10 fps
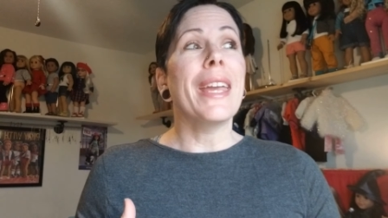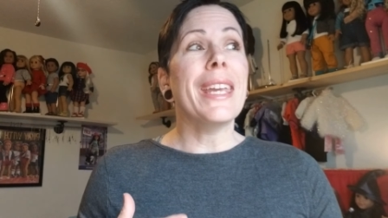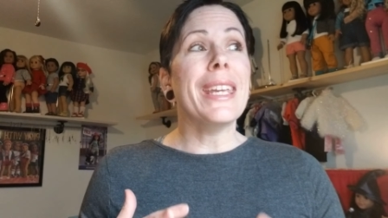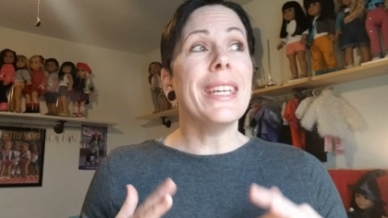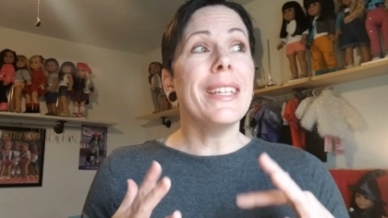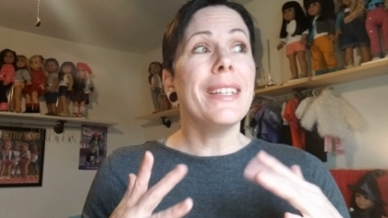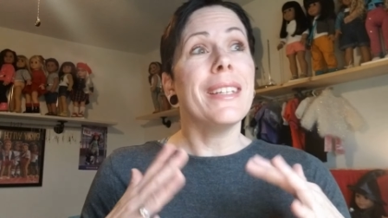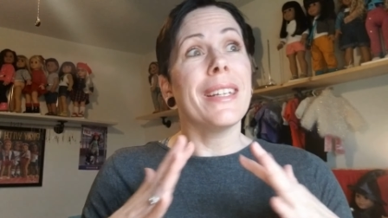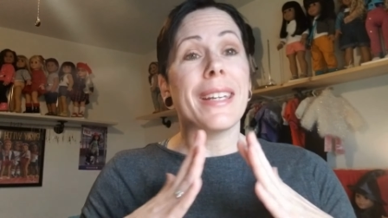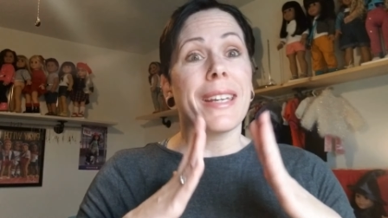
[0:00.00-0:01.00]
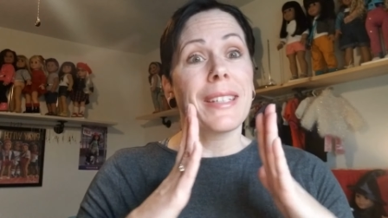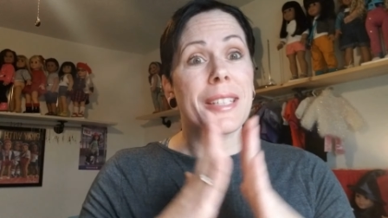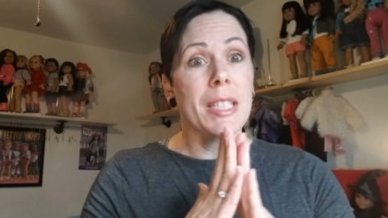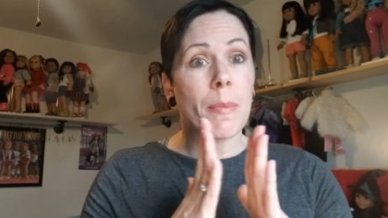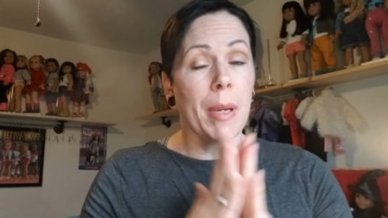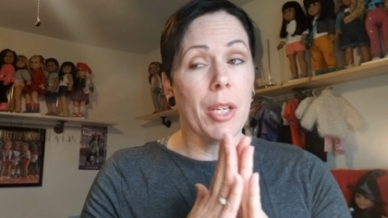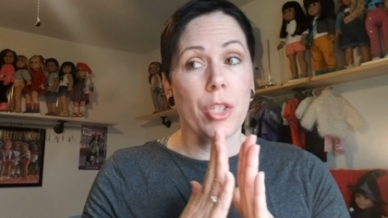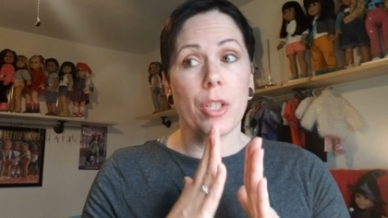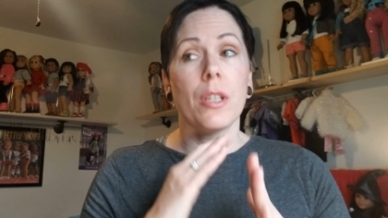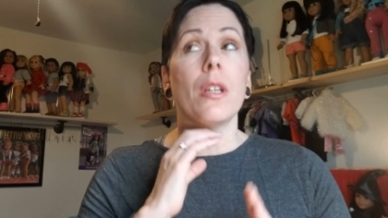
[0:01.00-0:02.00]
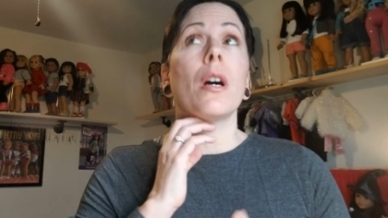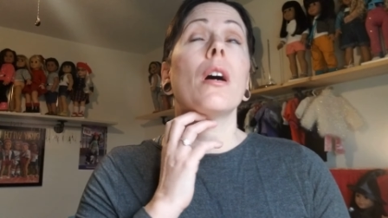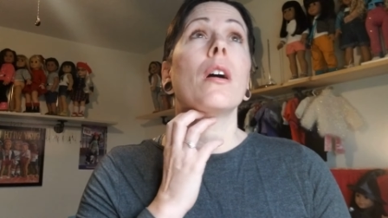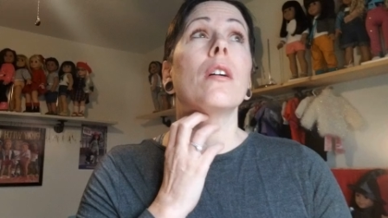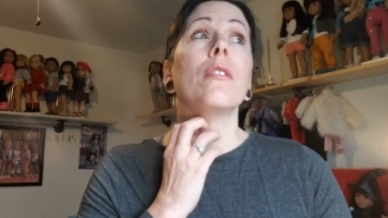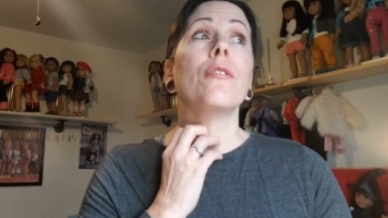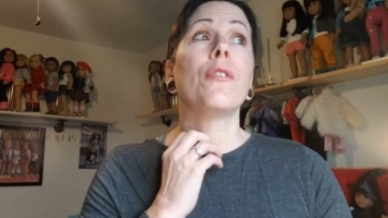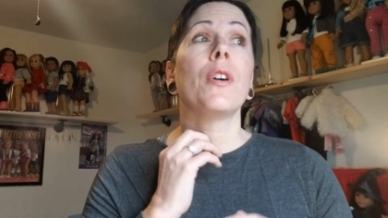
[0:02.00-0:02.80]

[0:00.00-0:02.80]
In anticipation of